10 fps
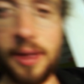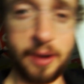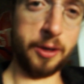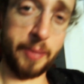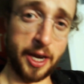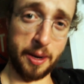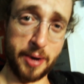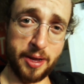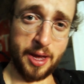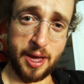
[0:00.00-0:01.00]
There goes my
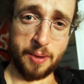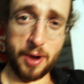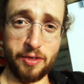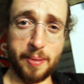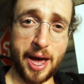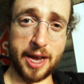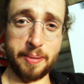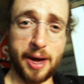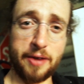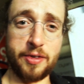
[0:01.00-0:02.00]
camera. One of them I had
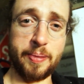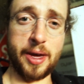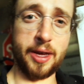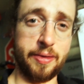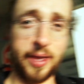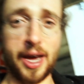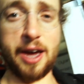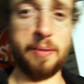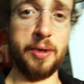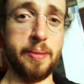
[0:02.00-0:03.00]
to buy from my the
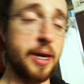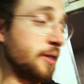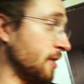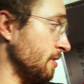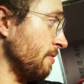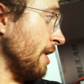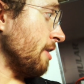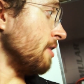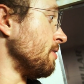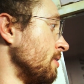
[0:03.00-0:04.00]
guy who built my CNC
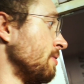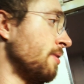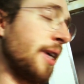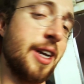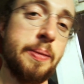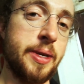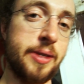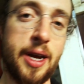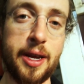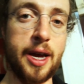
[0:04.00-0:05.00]
router. That
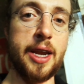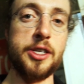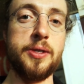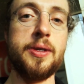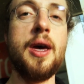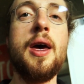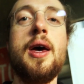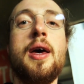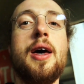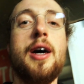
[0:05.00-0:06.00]
company's kind of got issues,
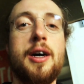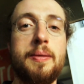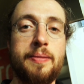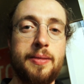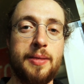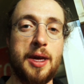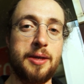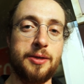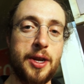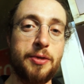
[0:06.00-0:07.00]
um,
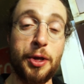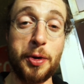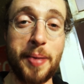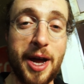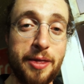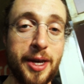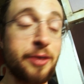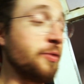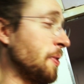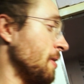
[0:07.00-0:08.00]
so I didn't really want to buy anything
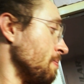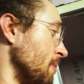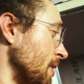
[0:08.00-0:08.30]
else from them.